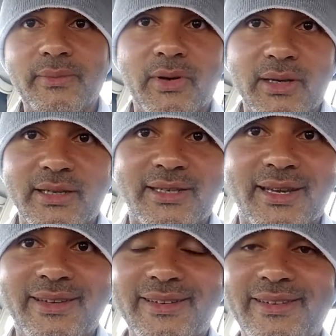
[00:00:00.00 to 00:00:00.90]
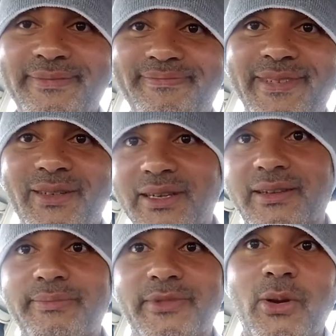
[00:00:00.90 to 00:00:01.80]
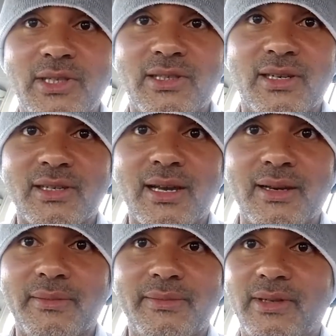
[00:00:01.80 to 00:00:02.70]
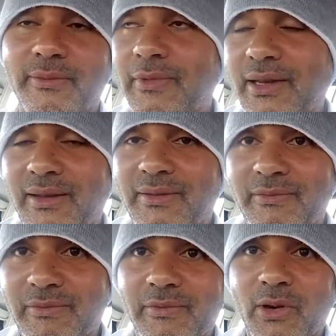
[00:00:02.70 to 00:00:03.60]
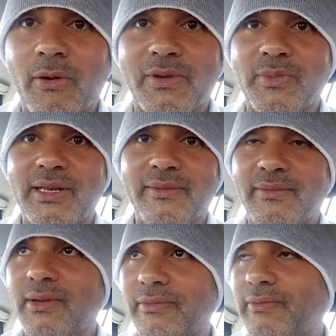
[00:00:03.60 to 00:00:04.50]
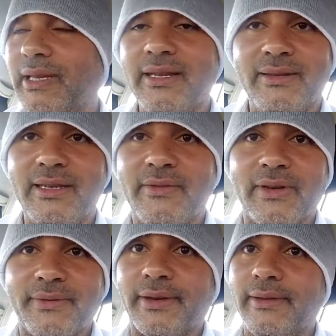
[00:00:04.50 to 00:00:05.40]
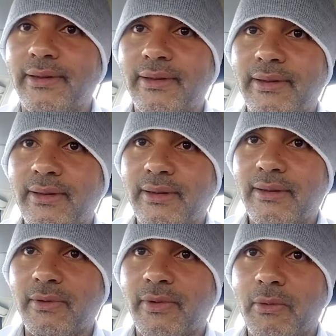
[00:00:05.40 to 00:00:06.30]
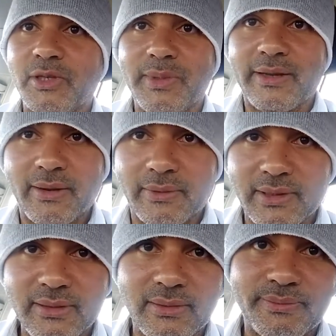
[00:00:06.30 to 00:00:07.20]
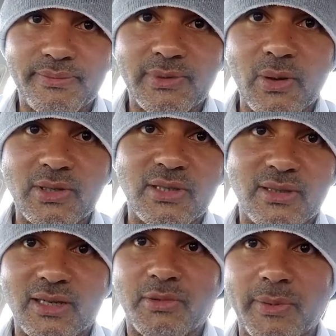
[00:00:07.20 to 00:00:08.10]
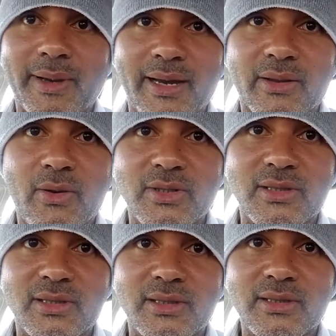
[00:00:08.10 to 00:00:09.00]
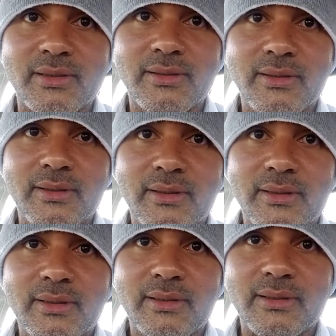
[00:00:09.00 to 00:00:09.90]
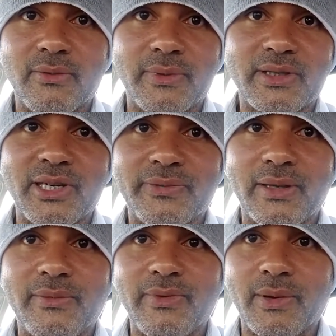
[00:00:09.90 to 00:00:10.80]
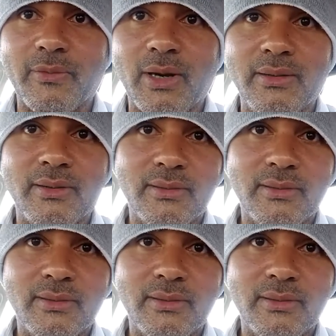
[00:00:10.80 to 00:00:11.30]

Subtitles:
bodies. Consciousness can't. They're always been here forever. We've always been around. So conscious, that's what we are. Consciousness. So if we're shifting from one